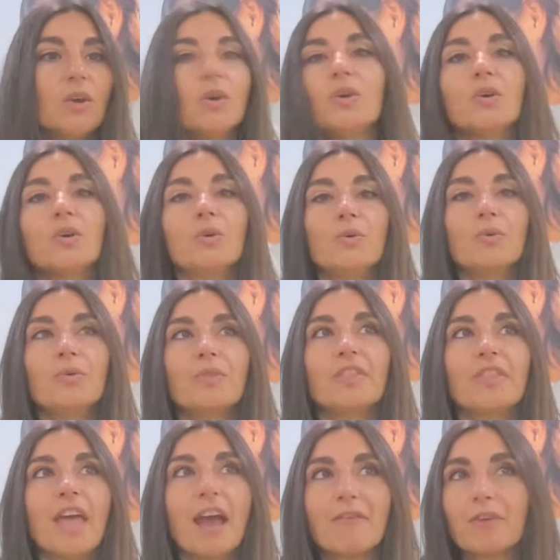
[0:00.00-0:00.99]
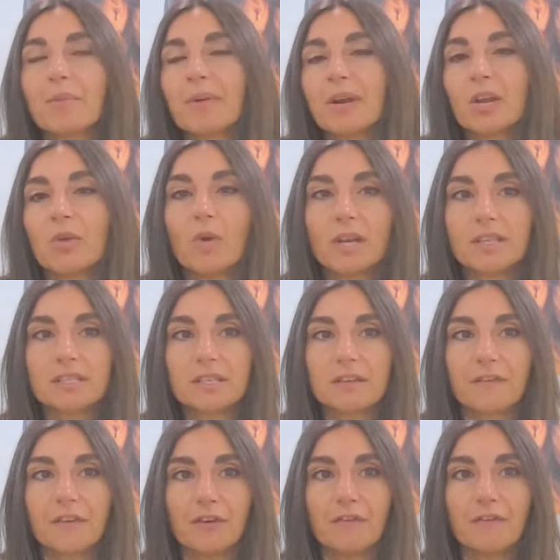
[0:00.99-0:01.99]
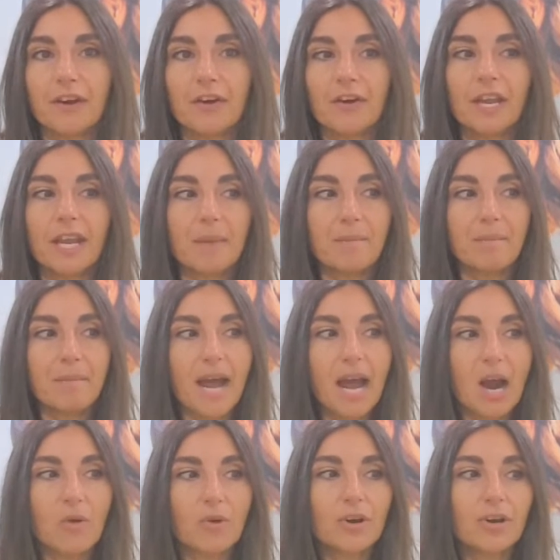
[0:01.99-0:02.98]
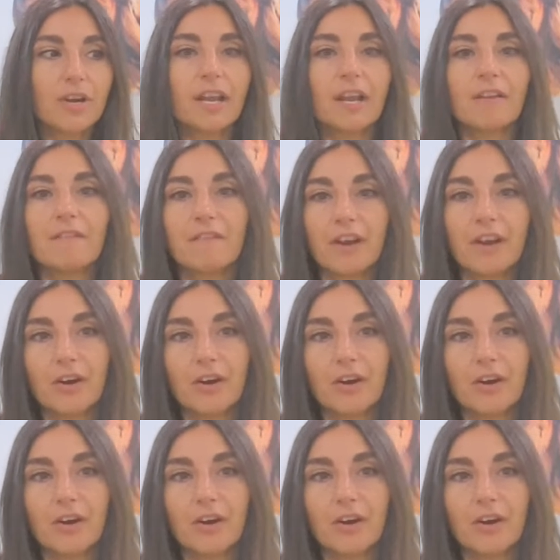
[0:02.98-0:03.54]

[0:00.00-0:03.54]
who everybody wants to feel very empowered and